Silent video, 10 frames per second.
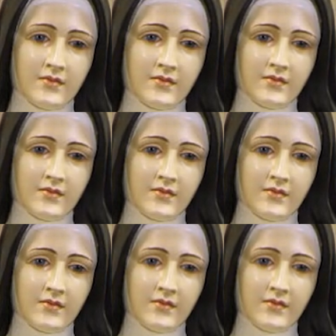
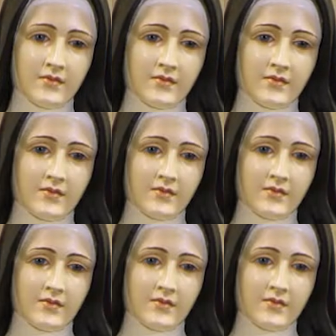
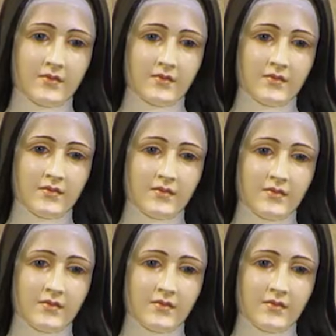The person shown says nothing.